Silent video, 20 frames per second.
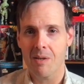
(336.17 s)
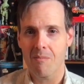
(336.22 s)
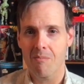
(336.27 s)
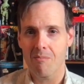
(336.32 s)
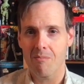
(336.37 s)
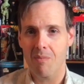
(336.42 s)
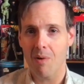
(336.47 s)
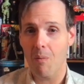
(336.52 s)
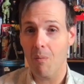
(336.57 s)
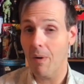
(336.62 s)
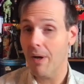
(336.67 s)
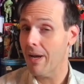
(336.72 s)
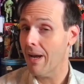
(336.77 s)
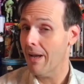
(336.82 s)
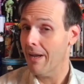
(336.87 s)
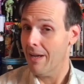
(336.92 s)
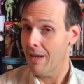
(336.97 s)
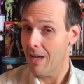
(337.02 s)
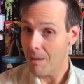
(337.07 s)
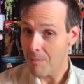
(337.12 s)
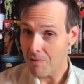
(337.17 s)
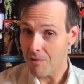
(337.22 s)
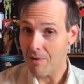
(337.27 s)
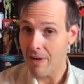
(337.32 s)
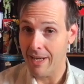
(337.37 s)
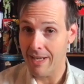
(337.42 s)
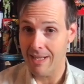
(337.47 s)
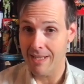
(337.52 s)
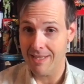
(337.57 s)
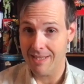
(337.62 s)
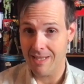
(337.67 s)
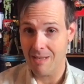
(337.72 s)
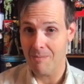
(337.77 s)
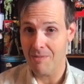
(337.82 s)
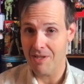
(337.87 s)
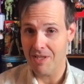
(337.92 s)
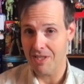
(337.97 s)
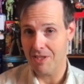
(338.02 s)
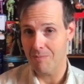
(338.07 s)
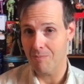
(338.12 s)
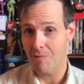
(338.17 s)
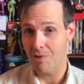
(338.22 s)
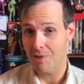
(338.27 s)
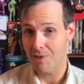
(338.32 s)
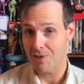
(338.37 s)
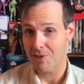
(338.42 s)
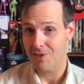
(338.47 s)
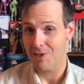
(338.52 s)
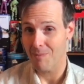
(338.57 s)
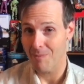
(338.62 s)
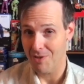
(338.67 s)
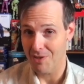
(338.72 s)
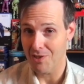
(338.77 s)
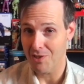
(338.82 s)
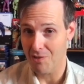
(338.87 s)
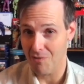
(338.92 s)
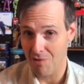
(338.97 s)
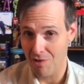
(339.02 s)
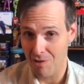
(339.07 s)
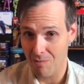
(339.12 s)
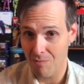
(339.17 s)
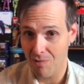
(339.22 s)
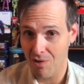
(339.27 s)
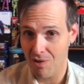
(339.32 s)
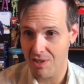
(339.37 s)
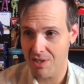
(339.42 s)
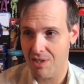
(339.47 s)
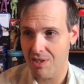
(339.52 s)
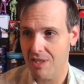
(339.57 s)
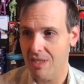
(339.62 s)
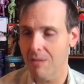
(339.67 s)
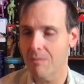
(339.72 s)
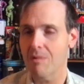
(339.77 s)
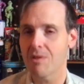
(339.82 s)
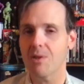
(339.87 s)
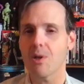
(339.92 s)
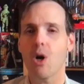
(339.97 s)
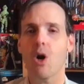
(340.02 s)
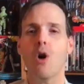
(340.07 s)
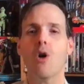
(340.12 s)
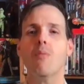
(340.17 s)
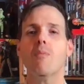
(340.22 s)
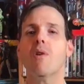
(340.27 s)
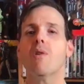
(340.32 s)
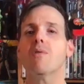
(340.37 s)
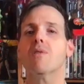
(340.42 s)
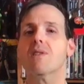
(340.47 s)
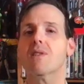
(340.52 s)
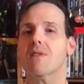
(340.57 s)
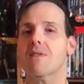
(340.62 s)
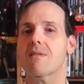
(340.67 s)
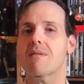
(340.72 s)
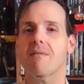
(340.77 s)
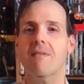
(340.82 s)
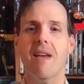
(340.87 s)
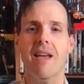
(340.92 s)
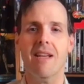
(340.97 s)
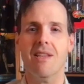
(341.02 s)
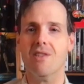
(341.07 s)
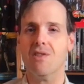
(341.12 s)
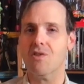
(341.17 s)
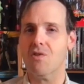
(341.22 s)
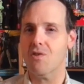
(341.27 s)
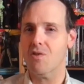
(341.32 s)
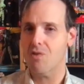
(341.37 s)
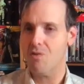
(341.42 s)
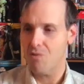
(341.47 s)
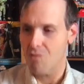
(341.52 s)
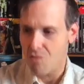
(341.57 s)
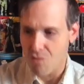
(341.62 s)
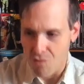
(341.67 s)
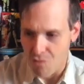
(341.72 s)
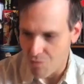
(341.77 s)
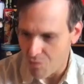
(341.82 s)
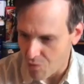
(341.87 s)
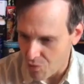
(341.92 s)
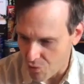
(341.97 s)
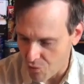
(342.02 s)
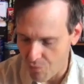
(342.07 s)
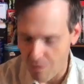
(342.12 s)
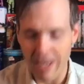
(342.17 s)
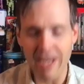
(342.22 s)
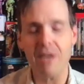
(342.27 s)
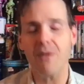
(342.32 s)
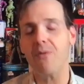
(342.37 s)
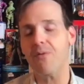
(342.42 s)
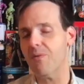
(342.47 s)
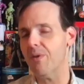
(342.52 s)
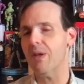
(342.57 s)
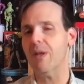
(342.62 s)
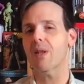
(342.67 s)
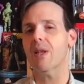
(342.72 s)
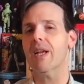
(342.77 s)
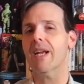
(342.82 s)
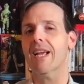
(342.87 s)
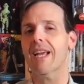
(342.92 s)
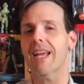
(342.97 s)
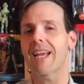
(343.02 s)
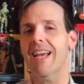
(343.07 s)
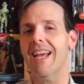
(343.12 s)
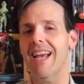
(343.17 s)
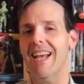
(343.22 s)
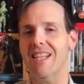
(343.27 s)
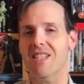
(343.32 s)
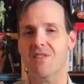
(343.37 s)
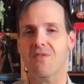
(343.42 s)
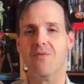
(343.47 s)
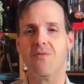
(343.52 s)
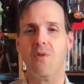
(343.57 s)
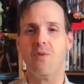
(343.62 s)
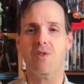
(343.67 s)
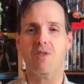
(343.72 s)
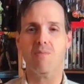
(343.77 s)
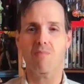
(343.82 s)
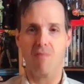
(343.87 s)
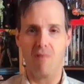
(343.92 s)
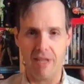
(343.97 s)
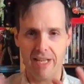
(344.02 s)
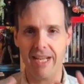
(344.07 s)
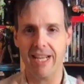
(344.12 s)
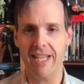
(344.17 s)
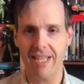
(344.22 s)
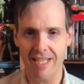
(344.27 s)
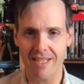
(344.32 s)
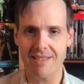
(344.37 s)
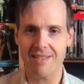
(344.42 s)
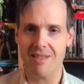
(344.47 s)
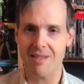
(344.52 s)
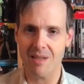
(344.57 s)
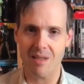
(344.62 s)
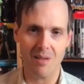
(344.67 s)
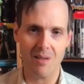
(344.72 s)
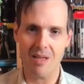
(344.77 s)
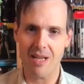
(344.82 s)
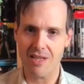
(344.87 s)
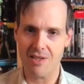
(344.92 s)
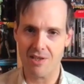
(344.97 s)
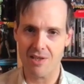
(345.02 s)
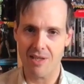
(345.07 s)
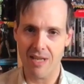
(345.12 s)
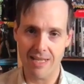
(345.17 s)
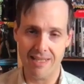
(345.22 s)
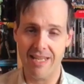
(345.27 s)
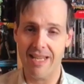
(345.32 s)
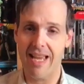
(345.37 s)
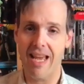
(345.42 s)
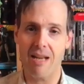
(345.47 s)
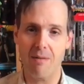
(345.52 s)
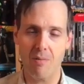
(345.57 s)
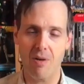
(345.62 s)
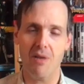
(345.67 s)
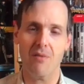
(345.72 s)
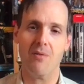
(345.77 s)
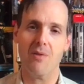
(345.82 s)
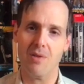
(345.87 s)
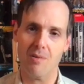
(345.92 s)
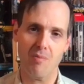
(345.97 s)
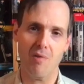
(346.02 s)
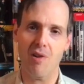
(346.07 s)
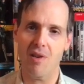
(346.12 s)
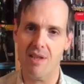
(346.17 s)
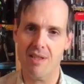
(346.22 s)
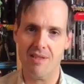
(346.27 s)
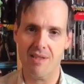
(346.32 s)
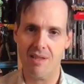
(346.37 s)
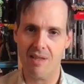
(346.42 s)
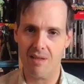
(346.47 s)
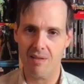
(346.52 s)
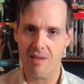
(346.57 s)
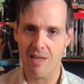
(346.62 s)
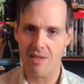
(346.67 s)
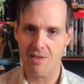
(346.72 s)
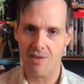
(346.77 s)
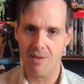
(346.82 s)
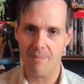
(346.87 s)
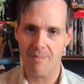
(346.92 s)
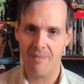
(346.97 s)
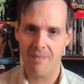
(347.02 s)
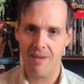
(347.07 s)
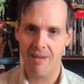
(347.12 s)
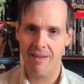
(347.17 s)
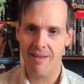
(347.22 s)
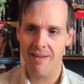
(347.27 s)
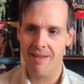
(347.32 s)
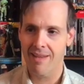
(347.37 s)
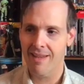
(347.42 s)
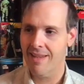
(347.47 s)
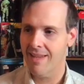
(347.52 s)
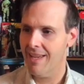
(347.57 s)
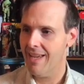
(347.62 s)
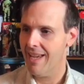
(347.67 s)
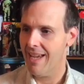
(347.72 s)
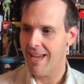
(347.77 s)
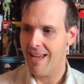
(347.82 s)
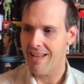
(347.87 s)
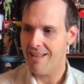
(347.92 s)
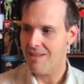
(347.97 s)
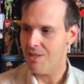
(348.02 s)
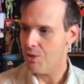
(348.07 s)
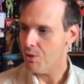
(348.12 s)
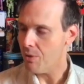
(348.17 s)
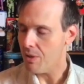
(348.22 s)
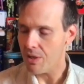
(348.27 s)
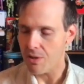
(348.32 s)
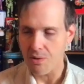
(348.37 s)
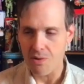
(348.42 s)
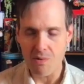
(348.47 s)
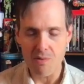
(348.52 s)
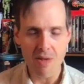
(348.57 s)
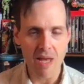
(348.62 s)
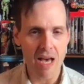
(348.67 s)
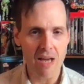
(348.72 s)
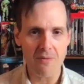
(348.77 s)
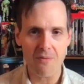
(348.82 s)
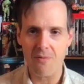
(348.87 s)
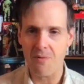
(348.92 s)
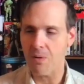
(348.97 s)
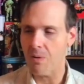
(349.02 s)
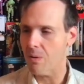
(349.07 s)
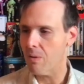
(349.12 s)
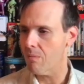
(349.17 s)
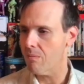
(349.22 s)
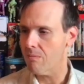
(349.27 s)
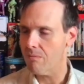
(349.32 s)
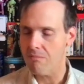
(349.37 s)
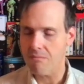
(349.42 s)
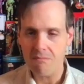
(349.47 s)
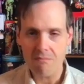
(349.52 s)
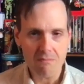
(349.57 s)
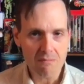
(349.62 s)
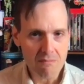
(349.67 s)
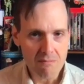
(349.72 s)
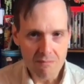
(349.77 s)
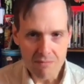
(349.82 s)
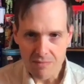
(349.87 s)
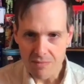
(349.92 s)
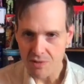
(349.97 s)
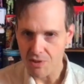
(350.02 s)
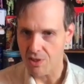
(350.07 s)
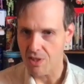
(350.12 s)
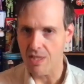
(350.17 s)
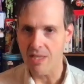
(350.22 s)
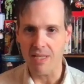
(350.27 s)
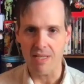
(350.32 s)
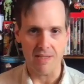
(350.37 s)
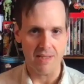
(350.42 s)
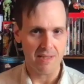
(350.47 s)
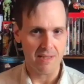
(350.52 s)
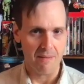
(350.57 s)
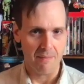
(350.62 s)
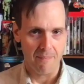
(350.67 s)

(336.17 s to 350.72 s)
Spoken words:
But when I upgraded some of these books, some of these Grail books, it was almost as great a feeling as first bringing it into the collection, as I had when I first brought it into the collection. And you could do that for, geez,